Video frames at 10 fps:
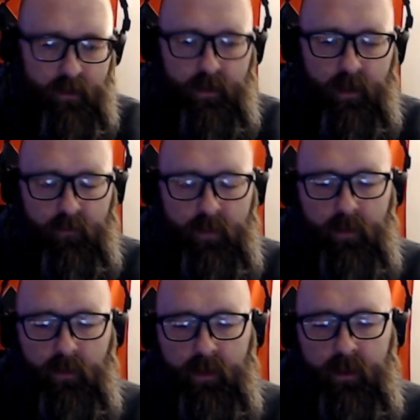if
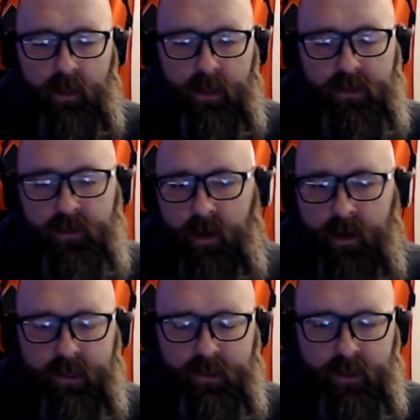people in the industry are
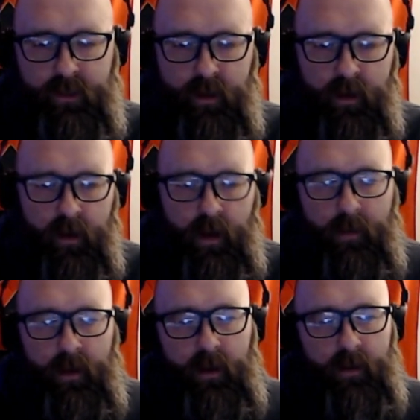interested in it, I
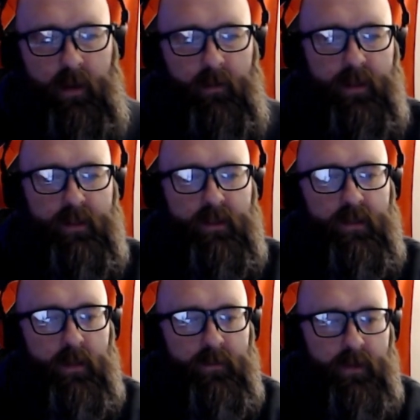mean, that might say
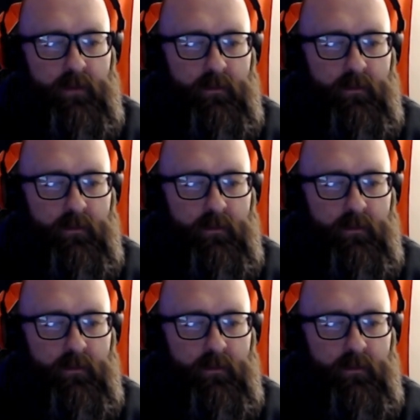something.